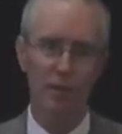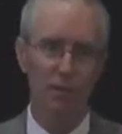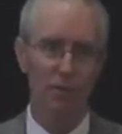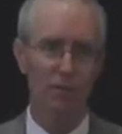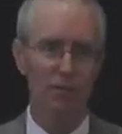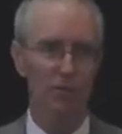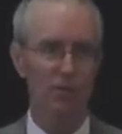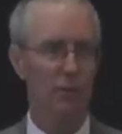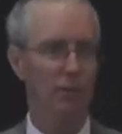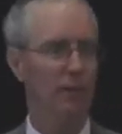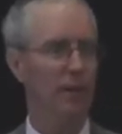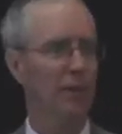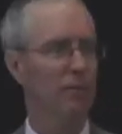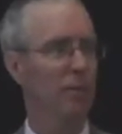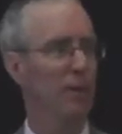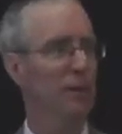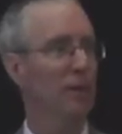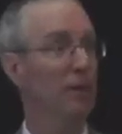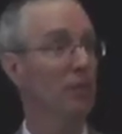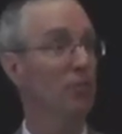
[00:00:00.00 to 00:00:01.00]
someday he
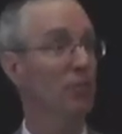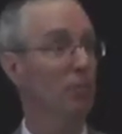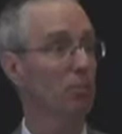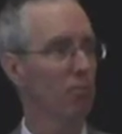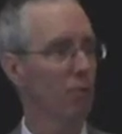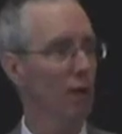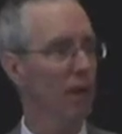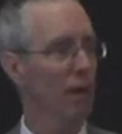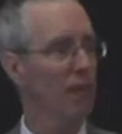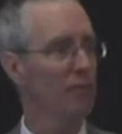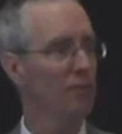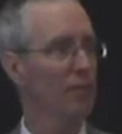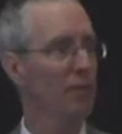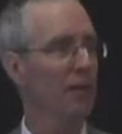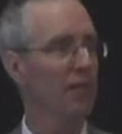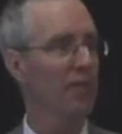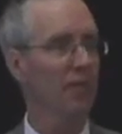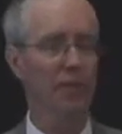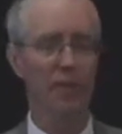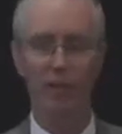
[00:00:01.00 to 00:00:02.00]
may get surprised and
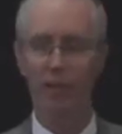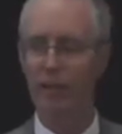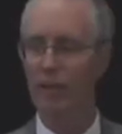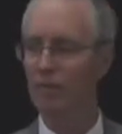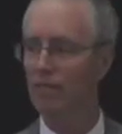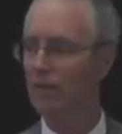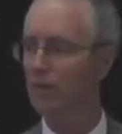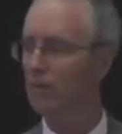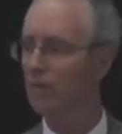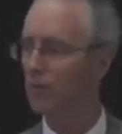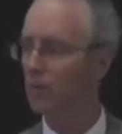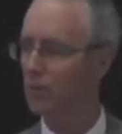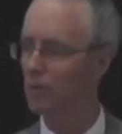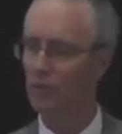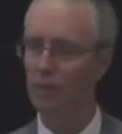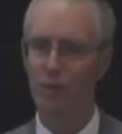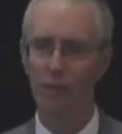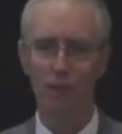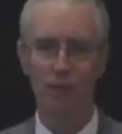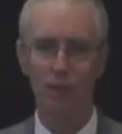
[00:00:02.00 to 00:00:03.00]
that thing cave into him.
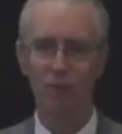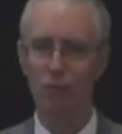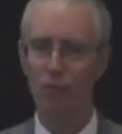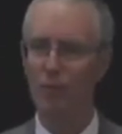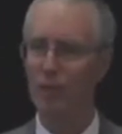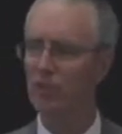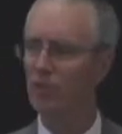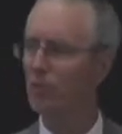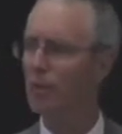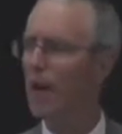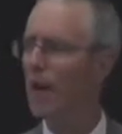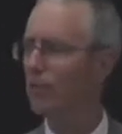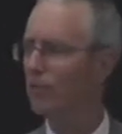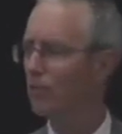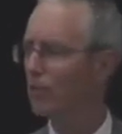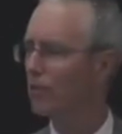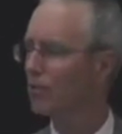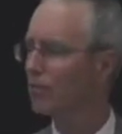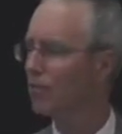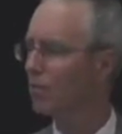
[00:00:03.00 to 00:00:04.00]
So make some
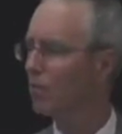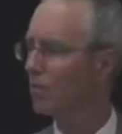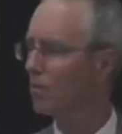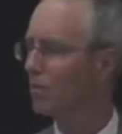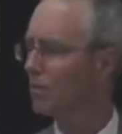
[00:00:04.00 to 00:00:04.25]
access for him.